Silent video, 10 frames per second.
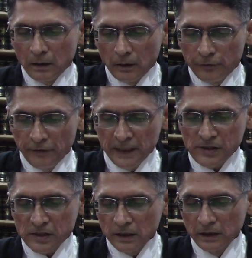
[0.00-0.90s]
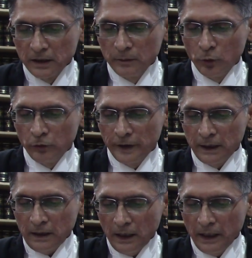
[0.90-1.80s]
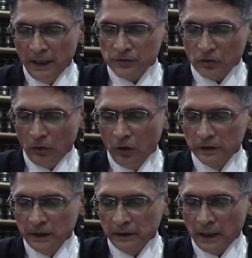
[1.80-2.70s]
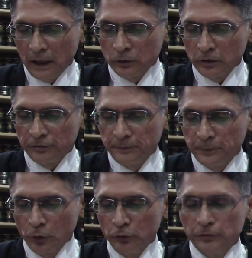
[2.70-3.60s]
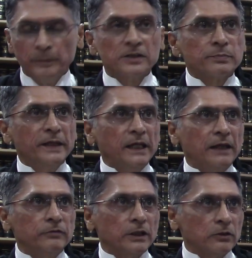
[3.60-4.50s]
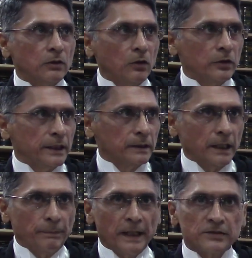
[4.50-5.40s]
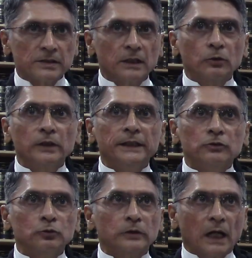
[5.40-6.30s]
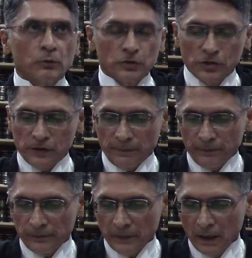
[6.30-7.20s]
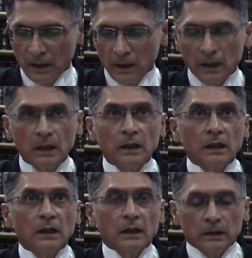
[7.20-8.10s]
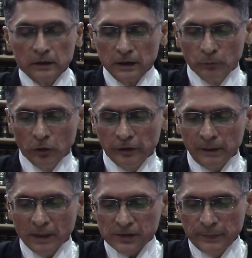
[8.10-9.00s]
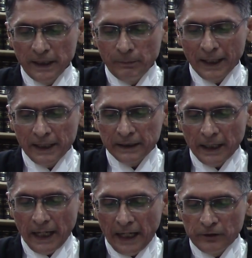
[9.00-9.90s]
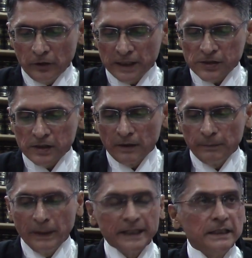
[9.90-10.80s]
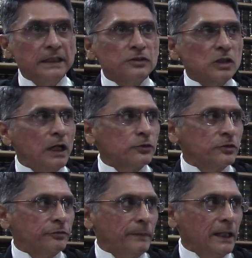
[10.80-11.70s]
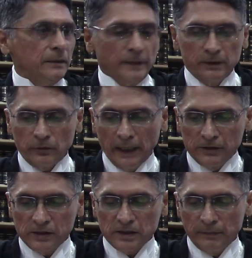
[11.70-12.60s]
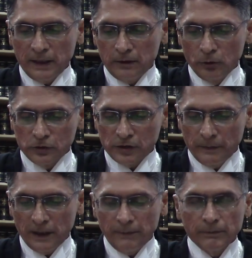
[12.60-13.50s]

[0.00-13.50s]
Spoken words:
first, removal is on the ground of proved misbehavior or incapacity, only two grounds. Removal must be by an address by each House of Parliament, Rajya Sabha, Lok Sabha.